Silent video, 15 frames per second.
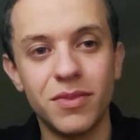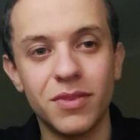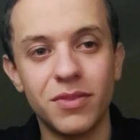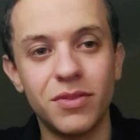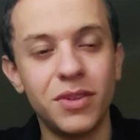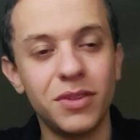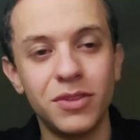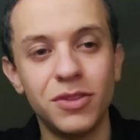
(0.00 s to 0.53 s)

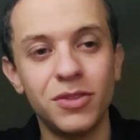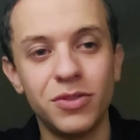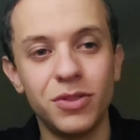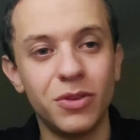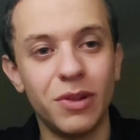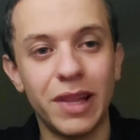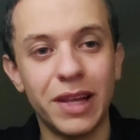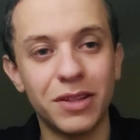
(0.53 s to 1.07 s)
Fuck you for
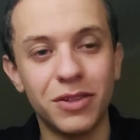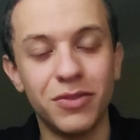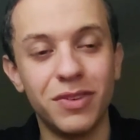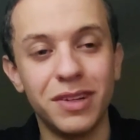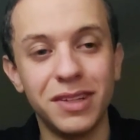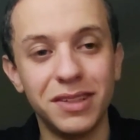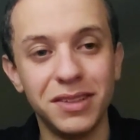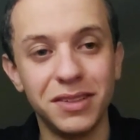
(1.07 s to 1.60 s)
your lack of
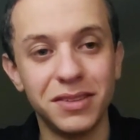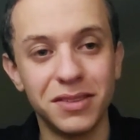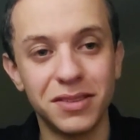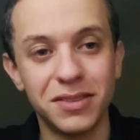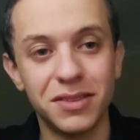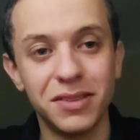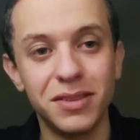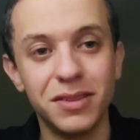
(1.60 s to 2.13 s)

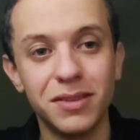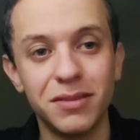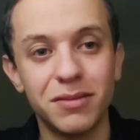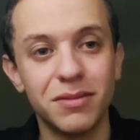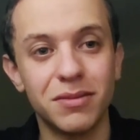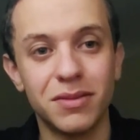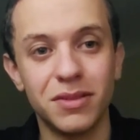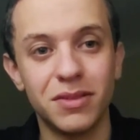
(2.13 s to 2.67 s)
leniency.
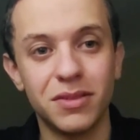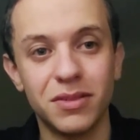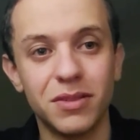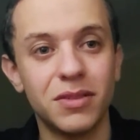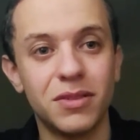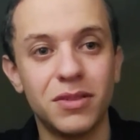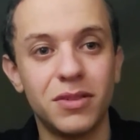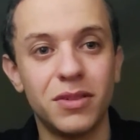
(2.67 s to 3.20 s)

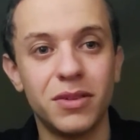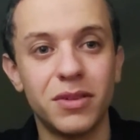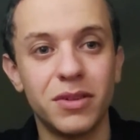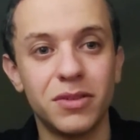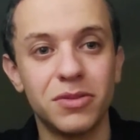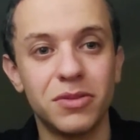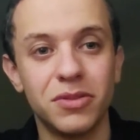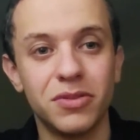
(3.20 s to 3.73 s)
Okay,
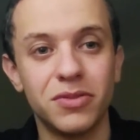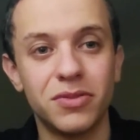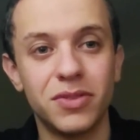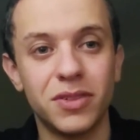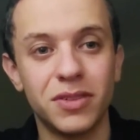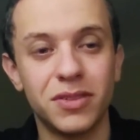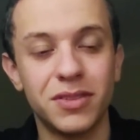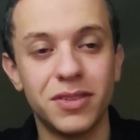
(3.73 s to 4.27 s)
so I
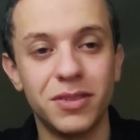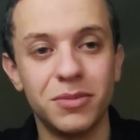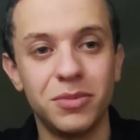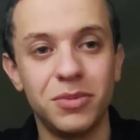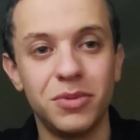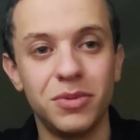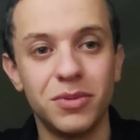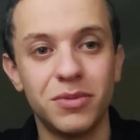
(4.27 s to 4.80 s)
fucked up.
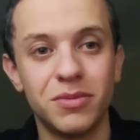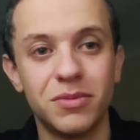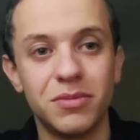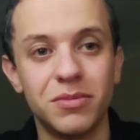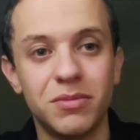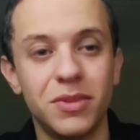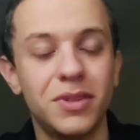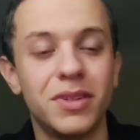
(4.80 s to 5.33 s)

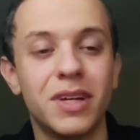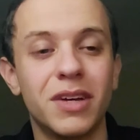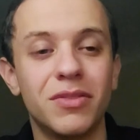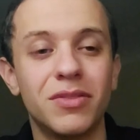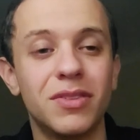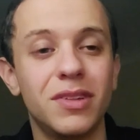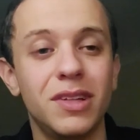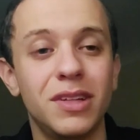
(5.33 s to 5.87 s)
I'm gonna have
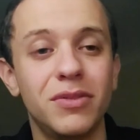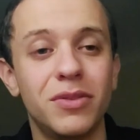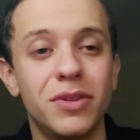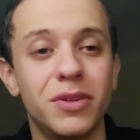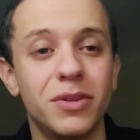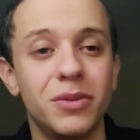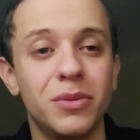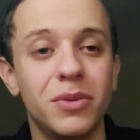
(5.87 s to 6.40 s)
to leave
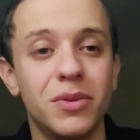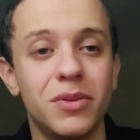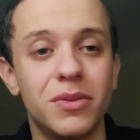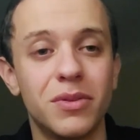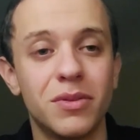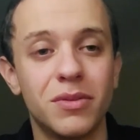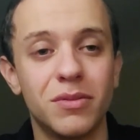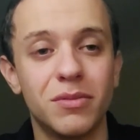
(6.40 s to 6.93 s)
here with
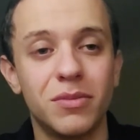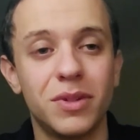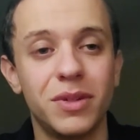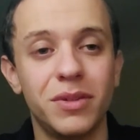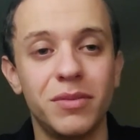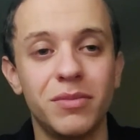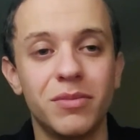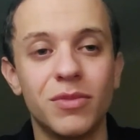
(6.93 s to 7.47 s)
my
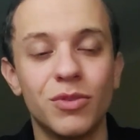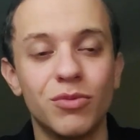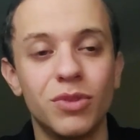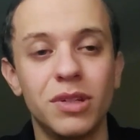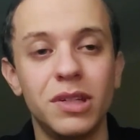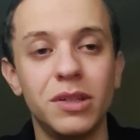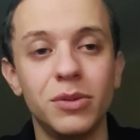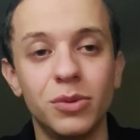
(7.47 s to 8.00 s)

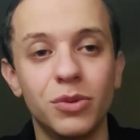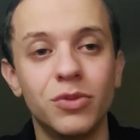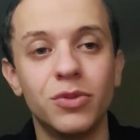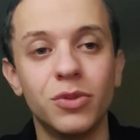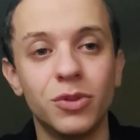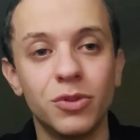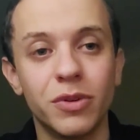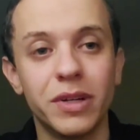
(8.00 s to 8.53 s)
really
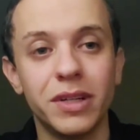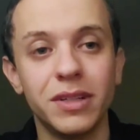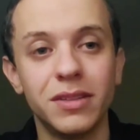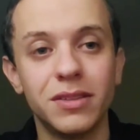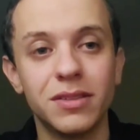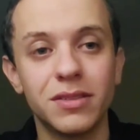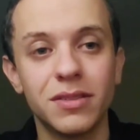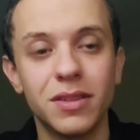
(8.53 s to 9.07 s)
awful
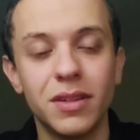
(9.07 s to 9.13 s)
grades.